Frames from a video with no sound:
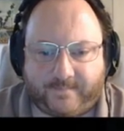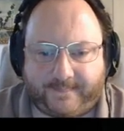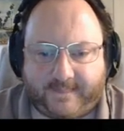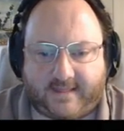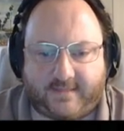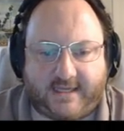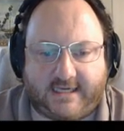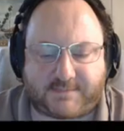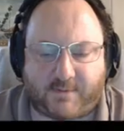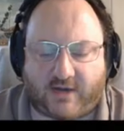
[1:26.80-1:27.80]

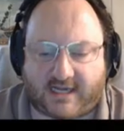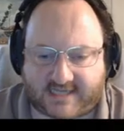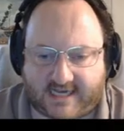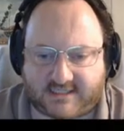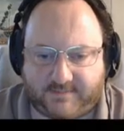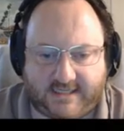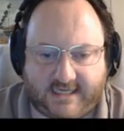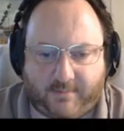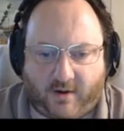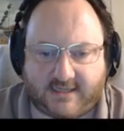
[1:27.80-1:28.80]
The spellcaster has to be
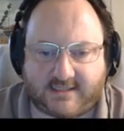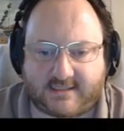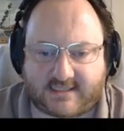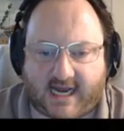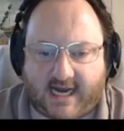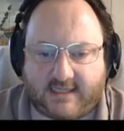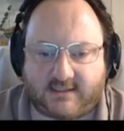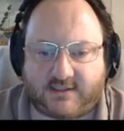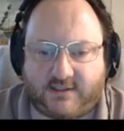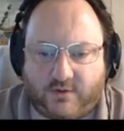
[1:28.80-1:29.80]
nearby to the
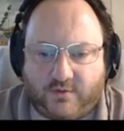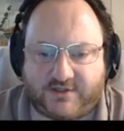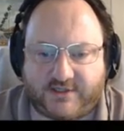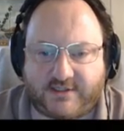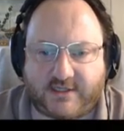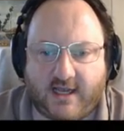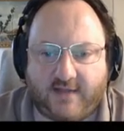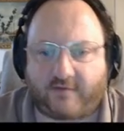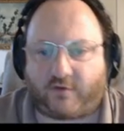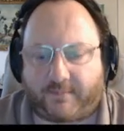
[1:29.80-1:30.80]
target to use it.
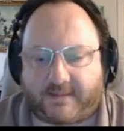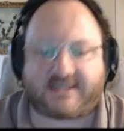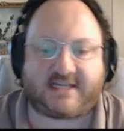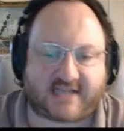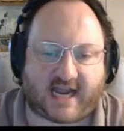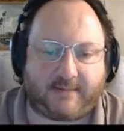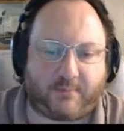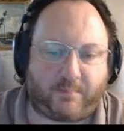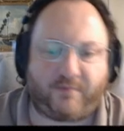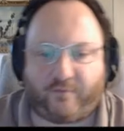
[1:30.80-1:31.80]
They've got to be
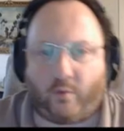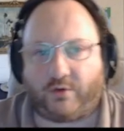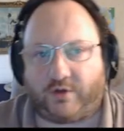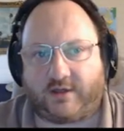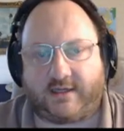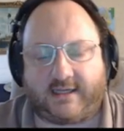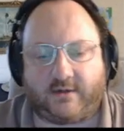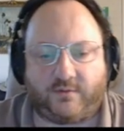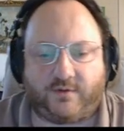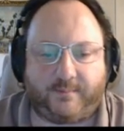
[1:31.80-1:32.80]
disabled before you can
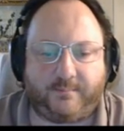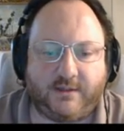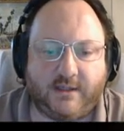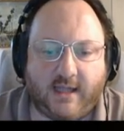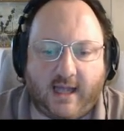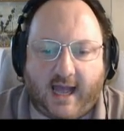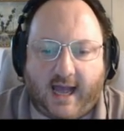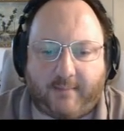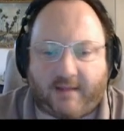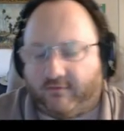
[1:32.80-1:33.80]
kill them.
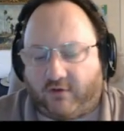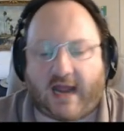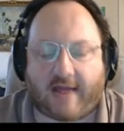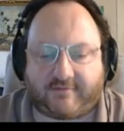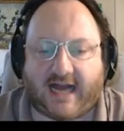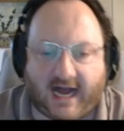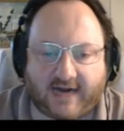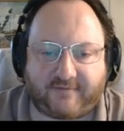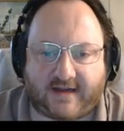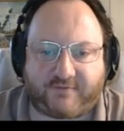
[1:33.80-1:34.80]
And they've got to have an
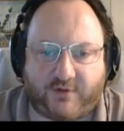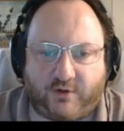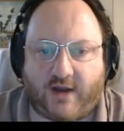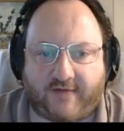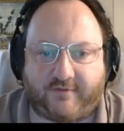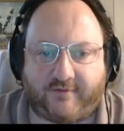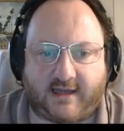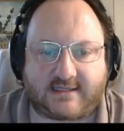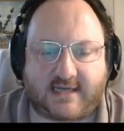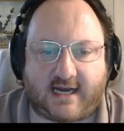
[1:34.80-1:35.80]
artifact for you to have a
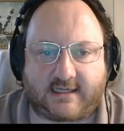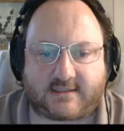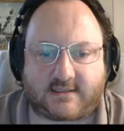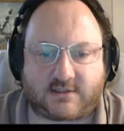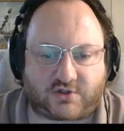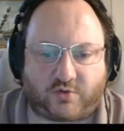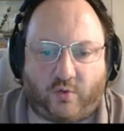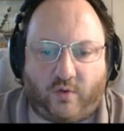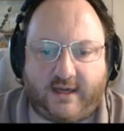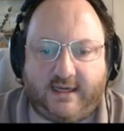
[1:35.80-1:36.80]
valid target to
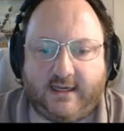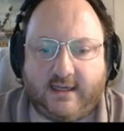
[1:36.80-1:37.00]
destroy.